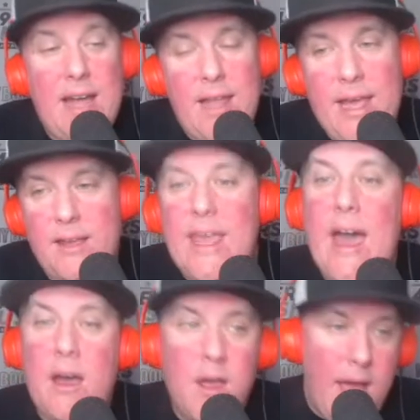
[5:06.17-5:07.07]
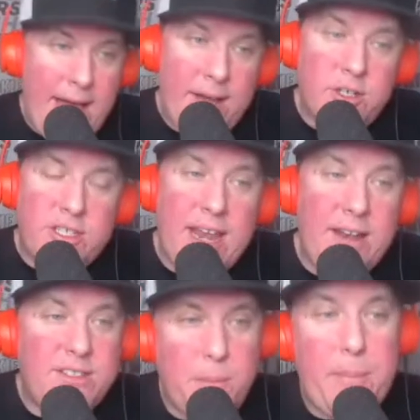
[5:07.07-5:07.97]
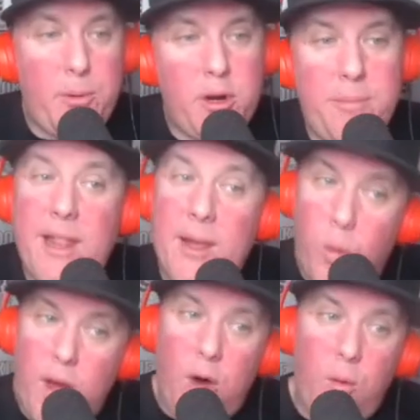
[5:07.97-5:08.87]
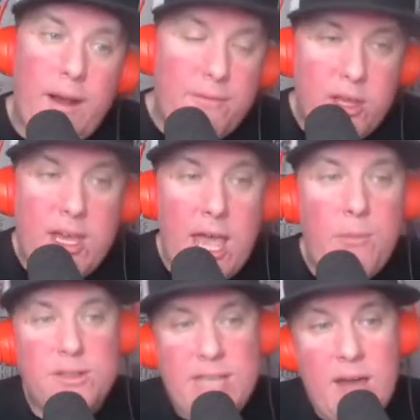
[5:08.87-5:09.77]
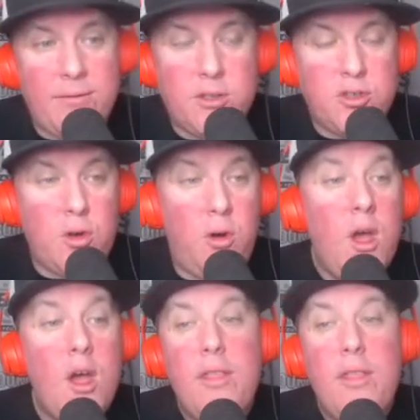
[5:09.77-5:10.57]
not like, yeah, I understand that some people are going to be like, well, whenever the game was out of control,